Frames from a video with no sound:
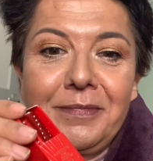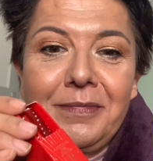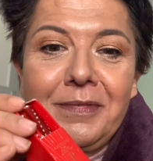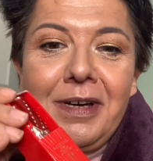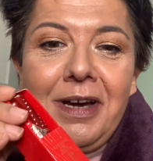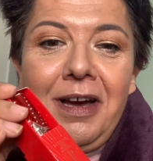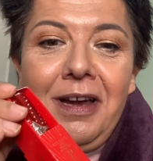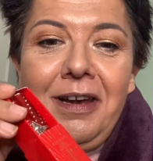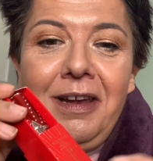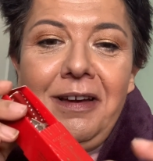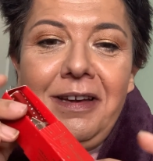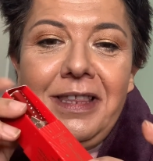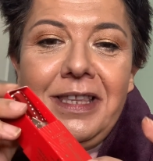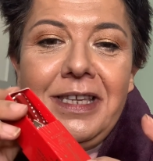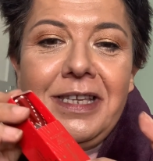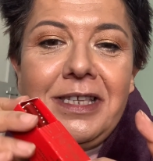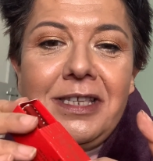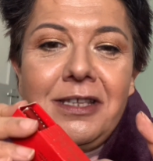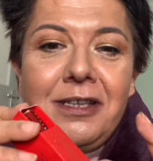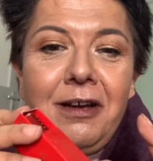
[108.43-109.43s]
I like
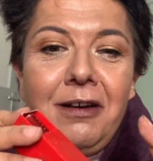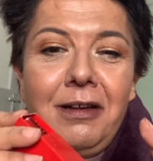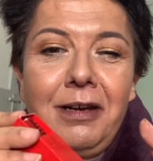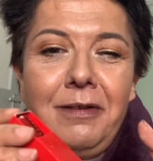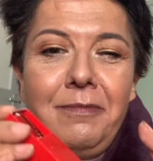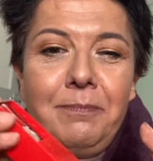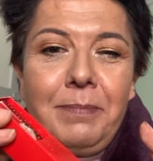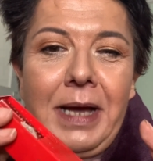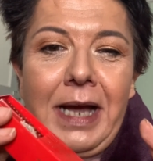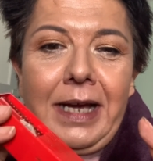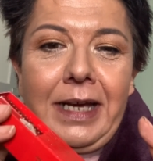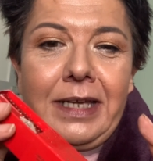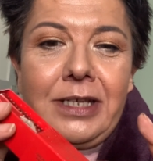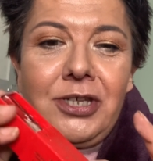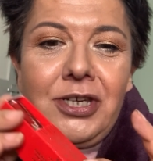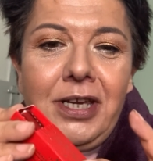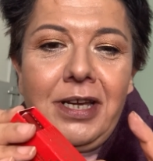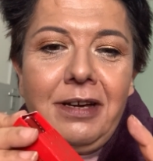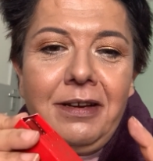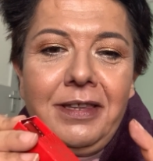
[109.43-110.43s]
this style of
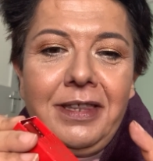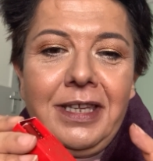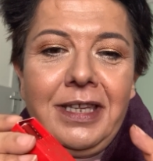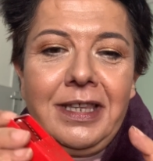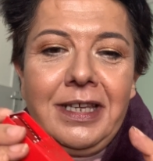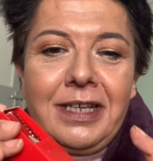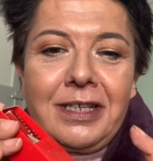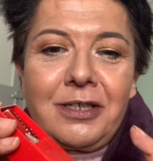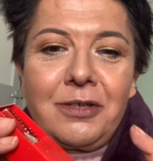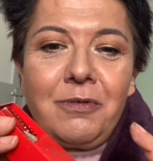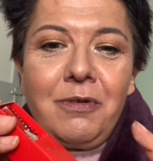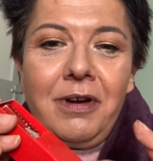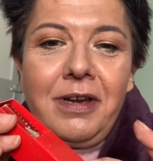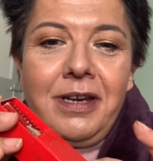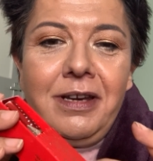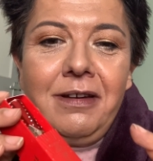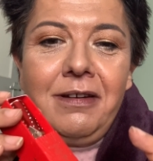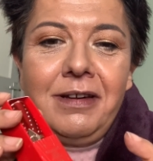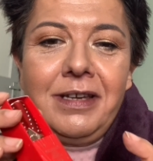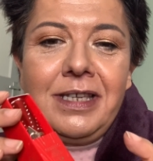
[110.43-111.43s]
packaging, I think that's quite
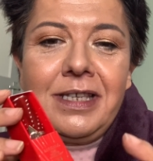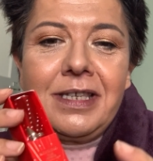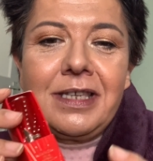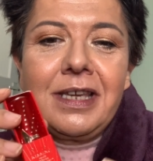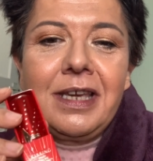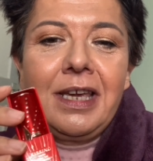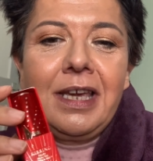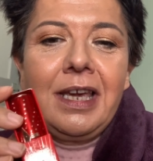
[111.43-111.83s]
nice.